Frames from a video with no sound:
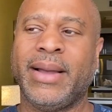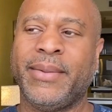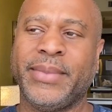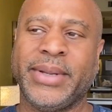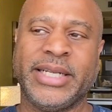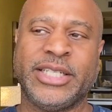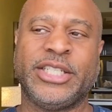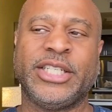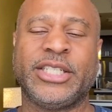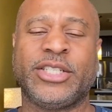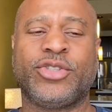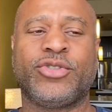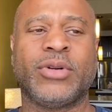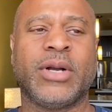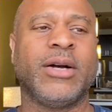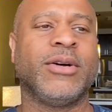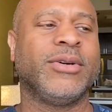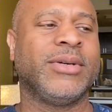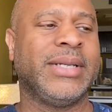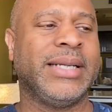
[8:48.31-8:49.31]
It just
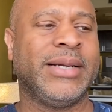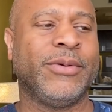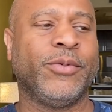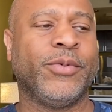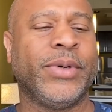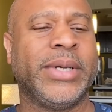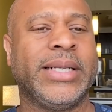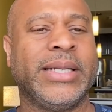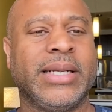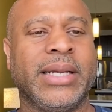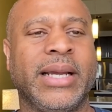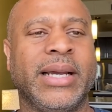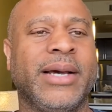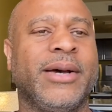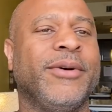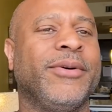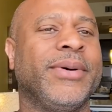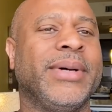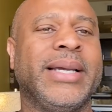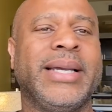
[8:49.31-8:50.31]
struggled, it wouldn't go.